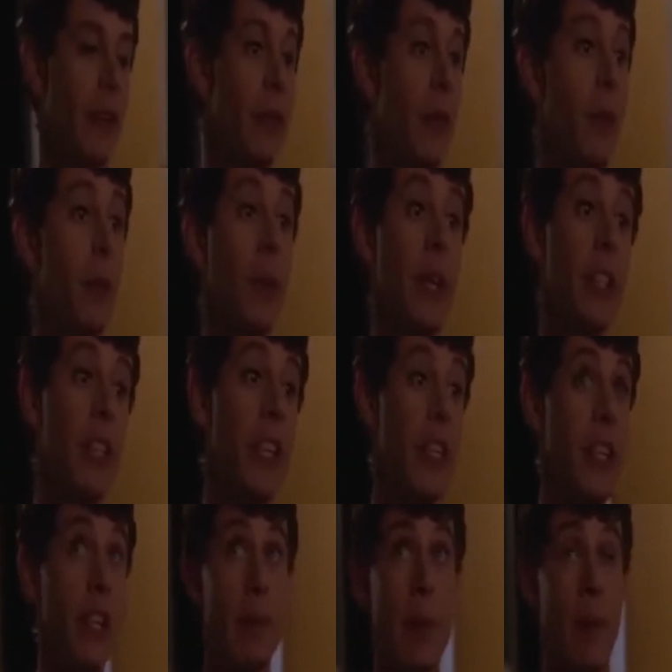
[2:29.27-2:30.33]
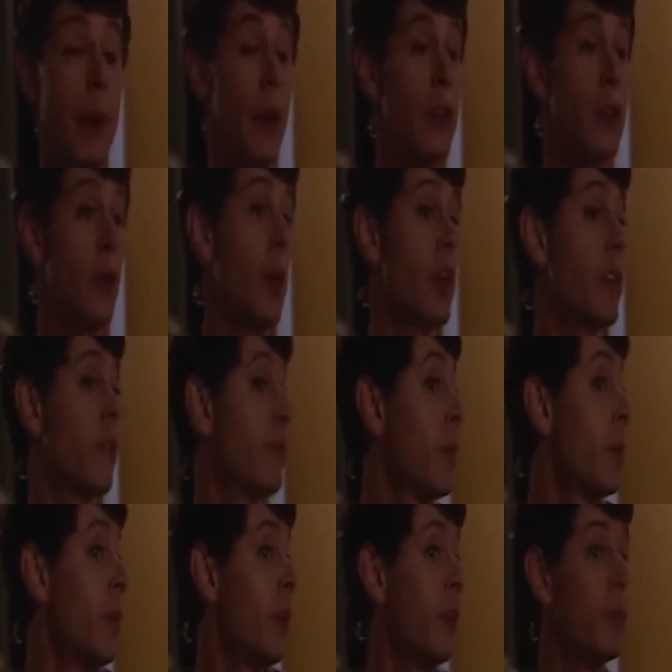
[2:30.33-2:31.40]
and asked Becky and Bento to advertise by
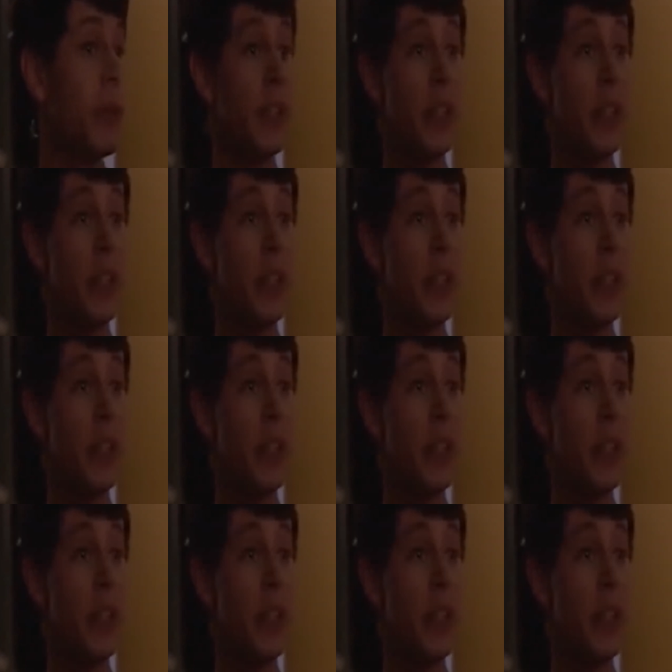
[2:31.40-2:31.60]
spreading